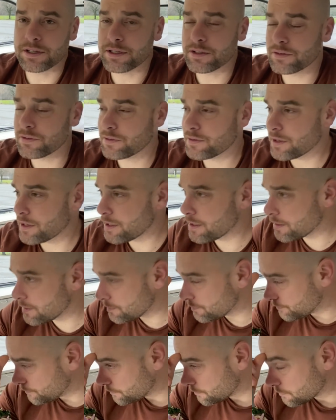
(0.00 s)
It's,
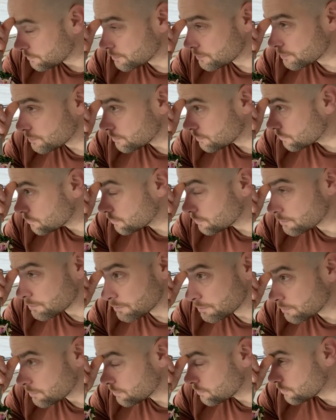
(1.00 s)

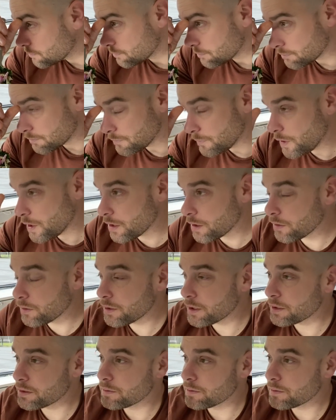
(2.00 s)
you know,